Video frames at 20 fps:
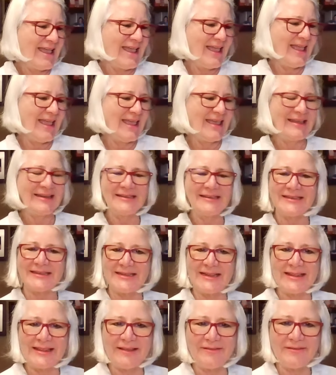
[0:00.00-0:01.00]
And a
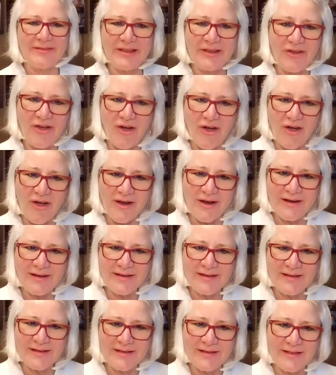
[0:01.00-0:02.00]
lovely card.
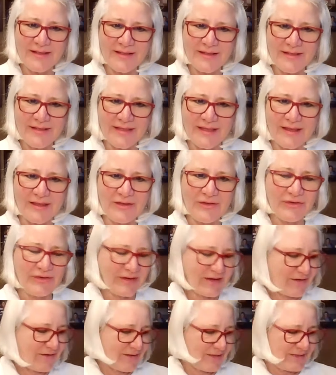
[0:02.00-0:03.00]
Thank you,
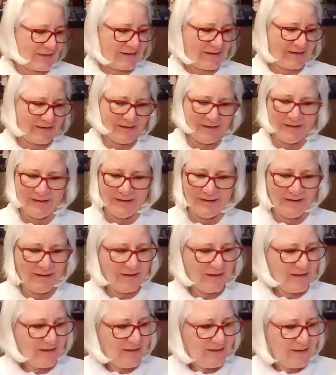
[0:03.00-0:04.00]
Tara Lynn.
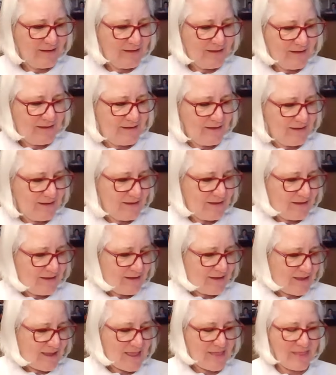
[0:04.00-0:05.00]

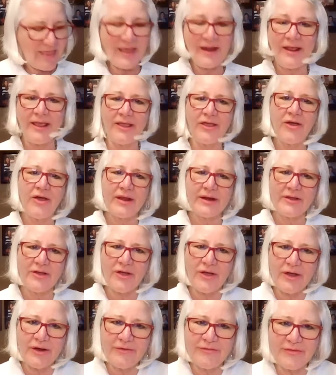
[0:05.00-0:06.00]
And then I got a
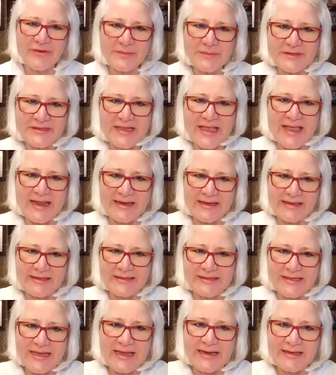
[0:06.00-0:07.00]
card from Sandy,
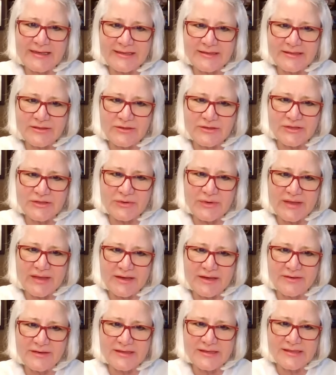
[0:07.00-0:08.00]
and Sandy is also
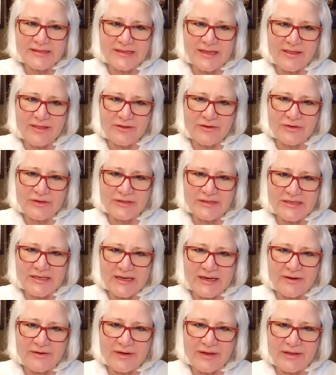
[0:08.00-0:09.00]
here in Southern
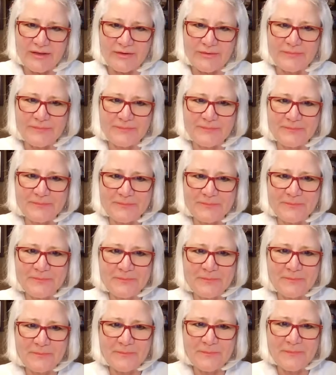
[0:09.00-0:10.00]
Ontario.
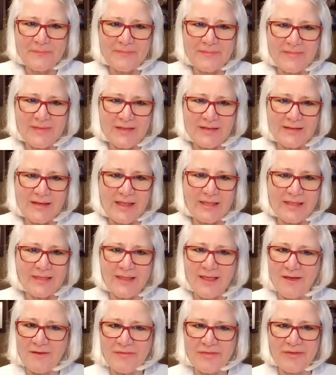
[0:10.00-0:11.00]
I
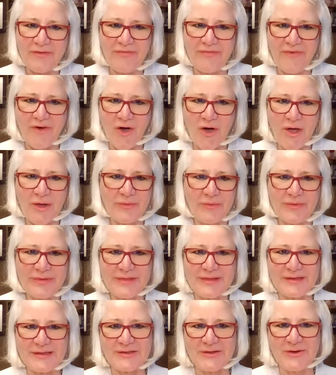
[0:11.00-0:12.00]
love the fawn
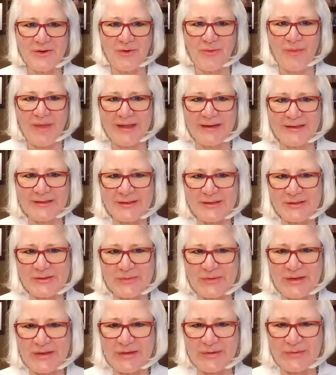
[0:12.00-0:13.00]
with the snowman. It's
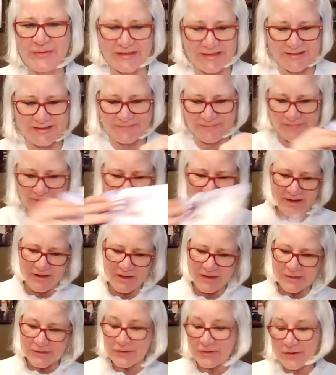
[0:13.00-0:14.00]
so cute.
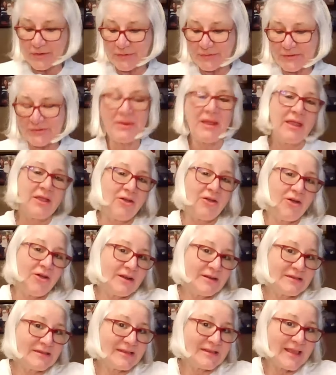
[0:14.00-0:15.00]
So those are my
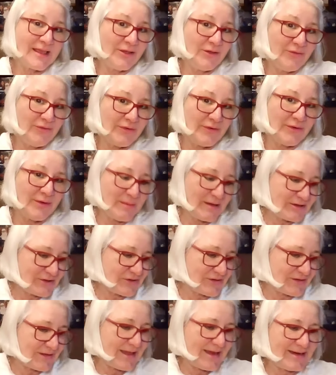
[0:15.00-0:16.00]
cards. Thank you very
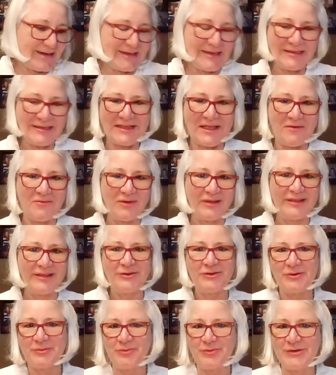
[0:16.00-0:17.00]
much, ladies. I really
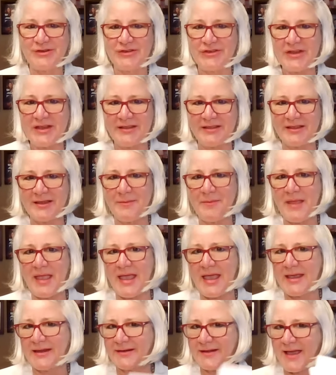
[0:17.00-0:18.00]
do appreciate them.
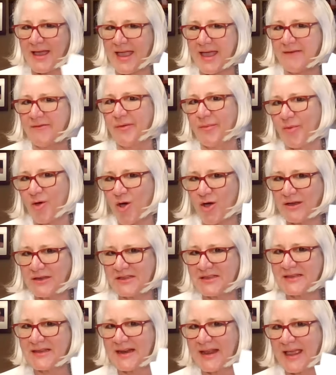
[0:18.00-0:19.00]
And I have a
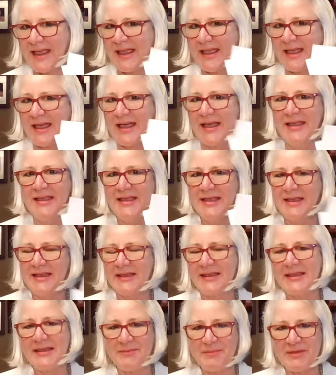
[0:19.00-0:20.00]
box that I
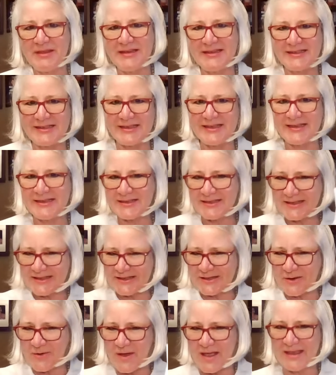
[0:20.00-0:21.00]
keep these in
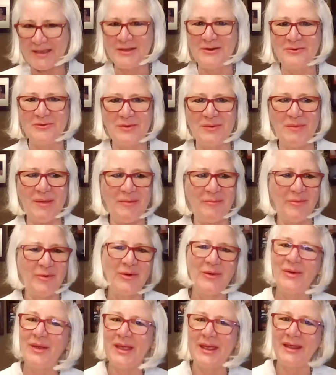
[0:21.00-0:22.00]
so I can
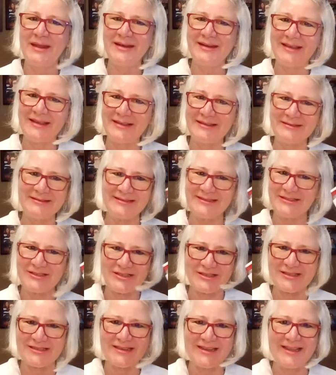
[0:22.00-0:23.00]
remember and
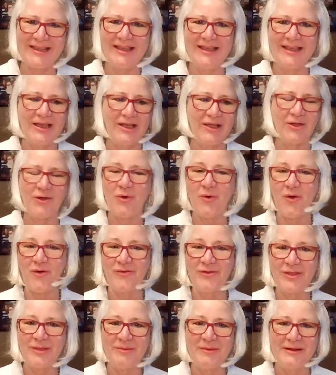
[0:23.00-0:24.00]
just go
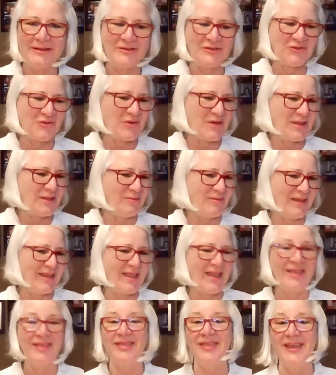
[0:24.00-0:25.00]
over them and enjoy them
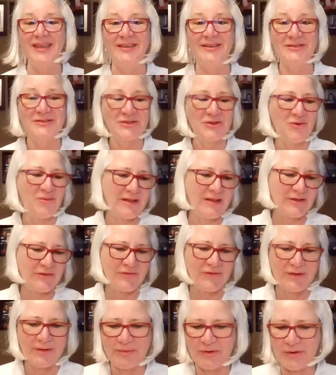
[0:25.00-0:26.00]
again. Thank you so much
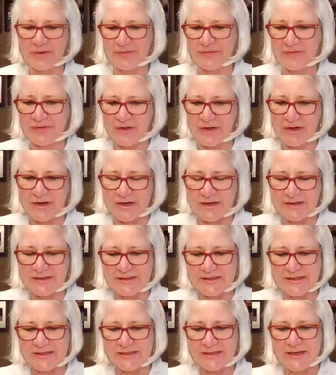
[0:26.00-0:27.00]
for the beautiful
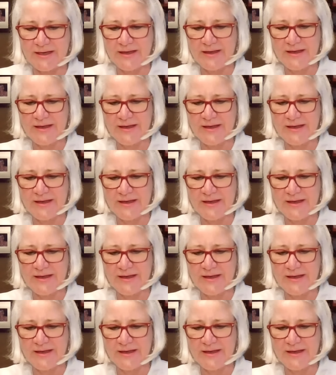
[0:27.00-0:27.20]
cards.